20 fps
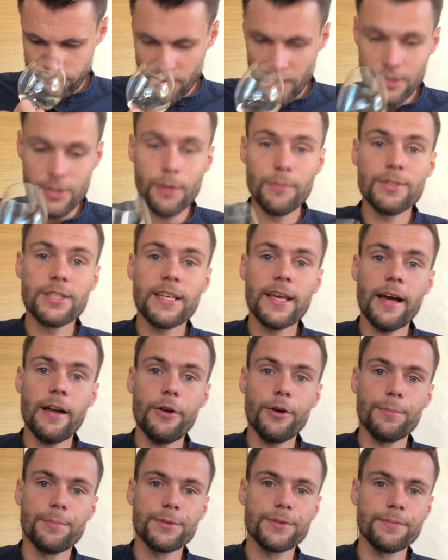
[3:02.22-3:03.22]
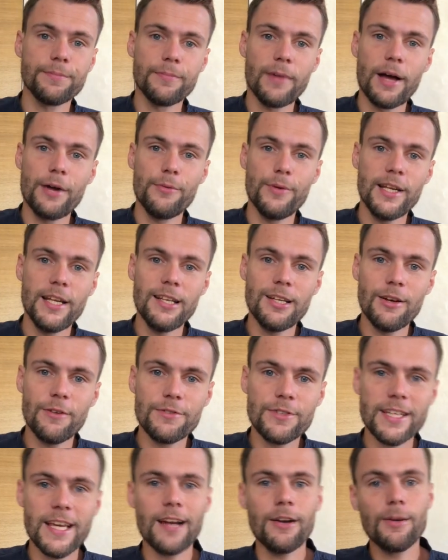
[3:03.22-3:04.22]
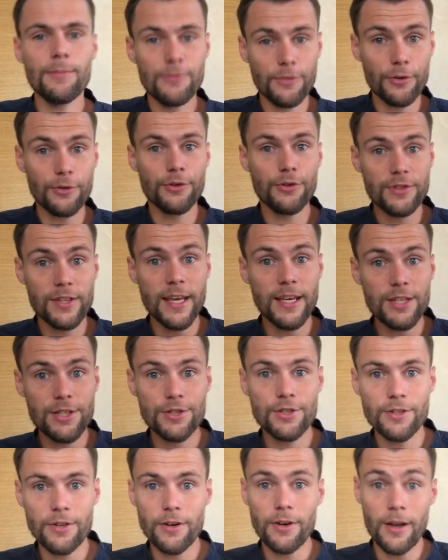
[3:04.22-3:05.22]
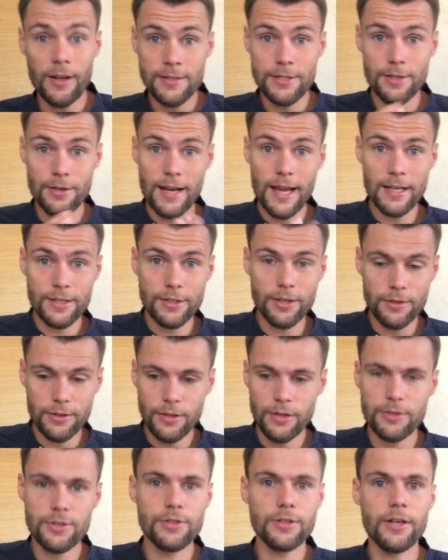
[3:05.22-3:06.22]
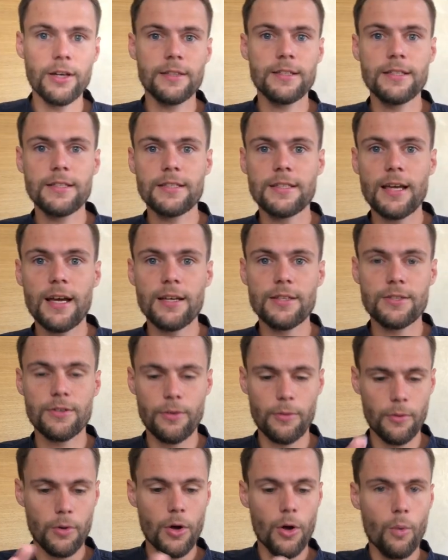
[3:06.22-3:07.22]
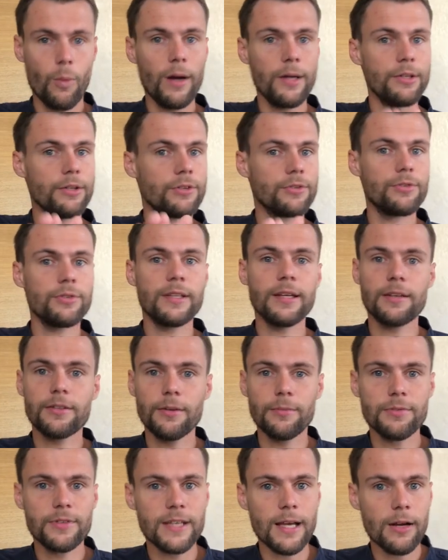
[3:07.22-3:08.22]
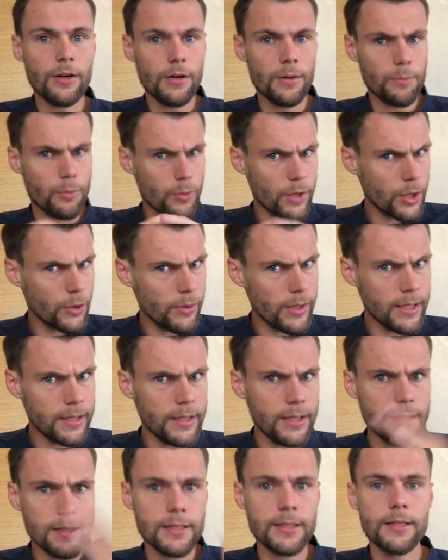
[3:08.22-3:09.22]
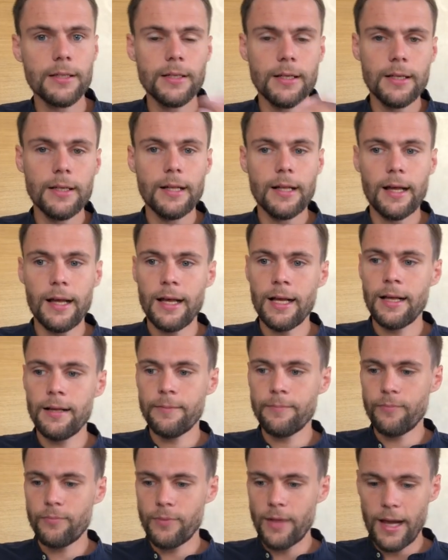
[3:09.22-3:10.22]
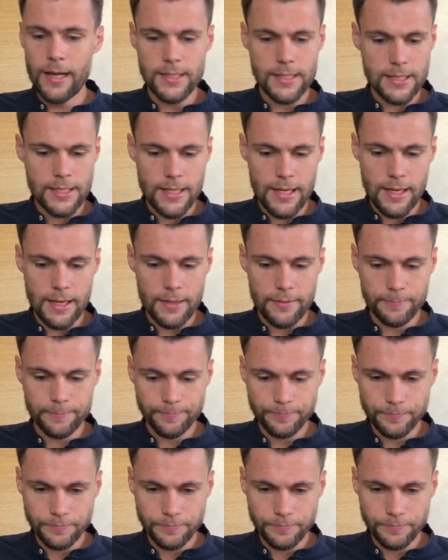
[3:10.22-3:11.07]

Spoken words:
some scallops. I really love scallop for the texture and the lactone nuts you got inside, so why not to take some scallop, we grill it, and at the end,